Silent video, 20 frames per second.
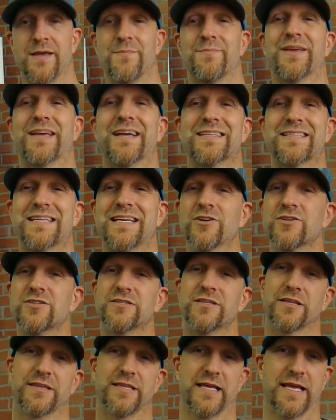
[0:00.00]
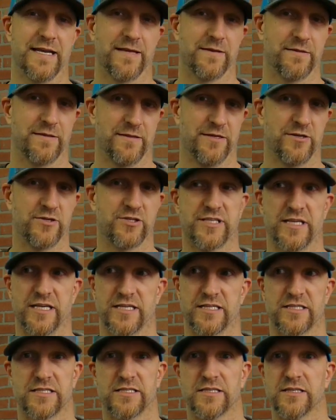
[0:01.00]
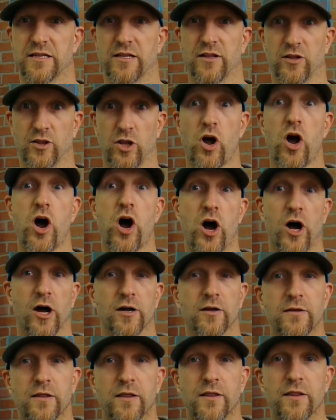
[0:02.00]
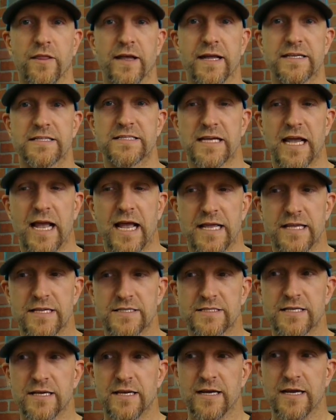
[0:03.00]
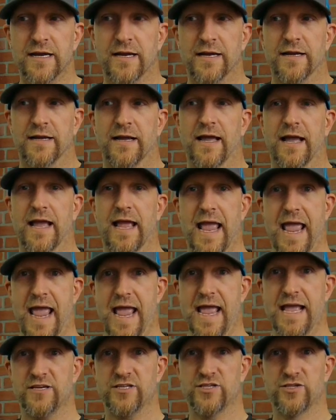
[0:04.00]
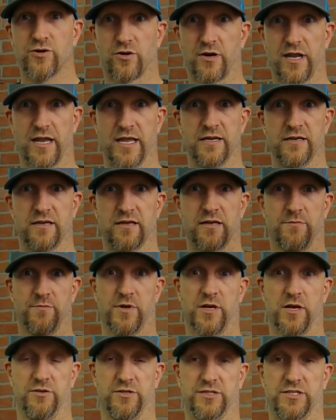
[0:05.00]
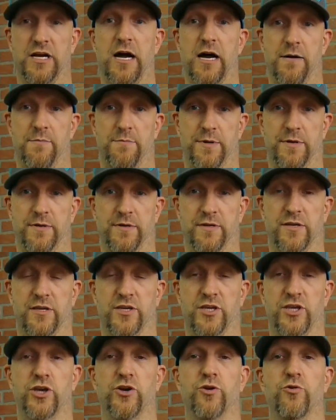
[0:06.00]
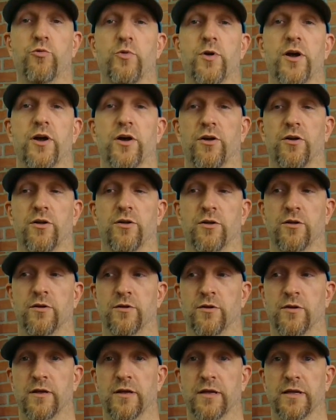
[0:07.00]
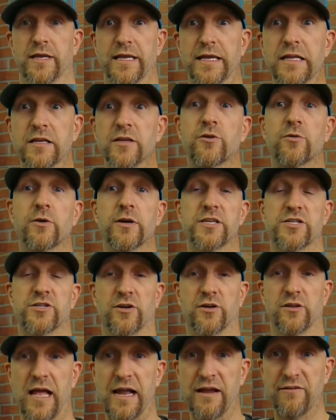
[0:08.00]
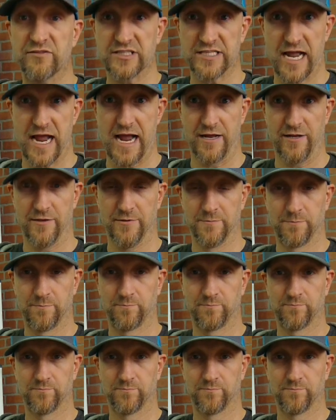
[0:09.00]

Because here's the thing, there's this law that says as your income goes up, you will increase your lifestyle